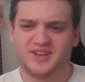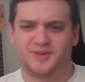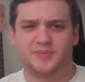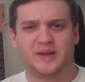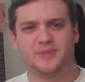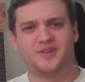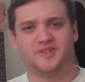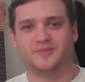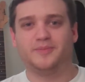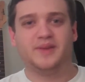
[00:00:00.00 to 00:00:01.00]
would
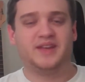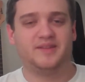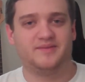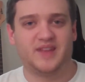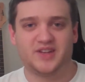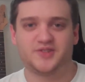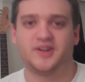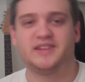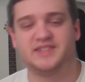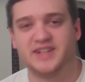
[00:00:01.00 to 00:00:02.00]
people be
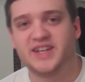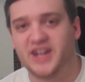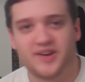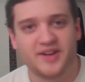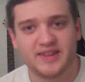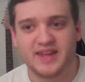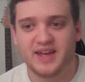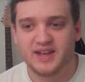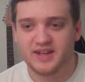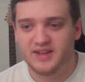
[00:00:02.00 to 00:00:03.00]
interested in hearing
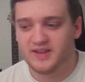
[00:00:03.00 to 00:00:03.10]
that?